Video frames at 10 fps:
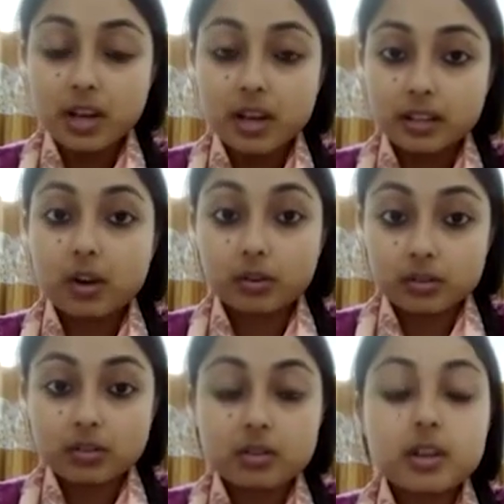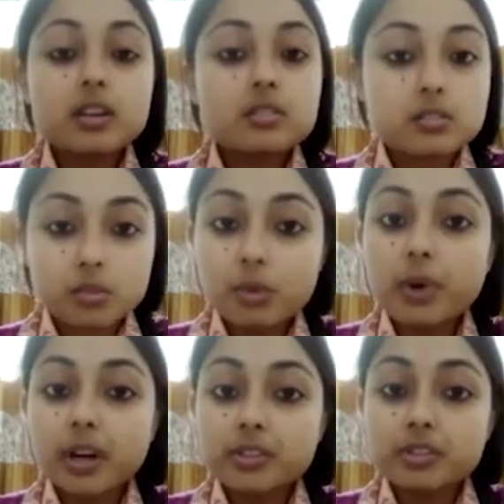They are concentrating so
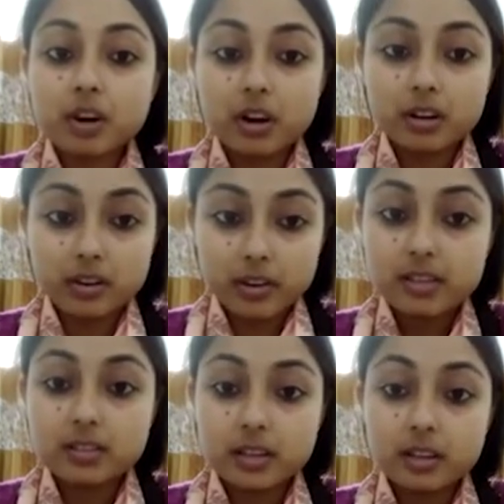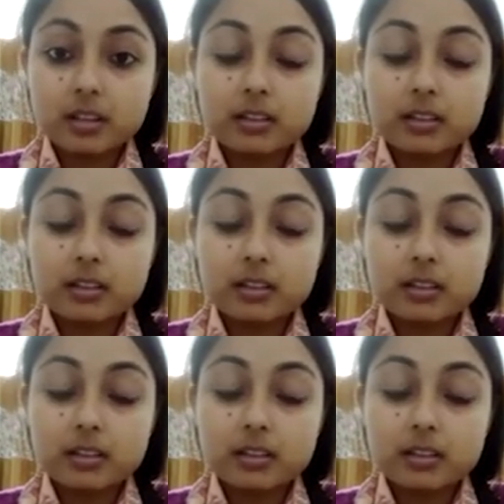much on grazing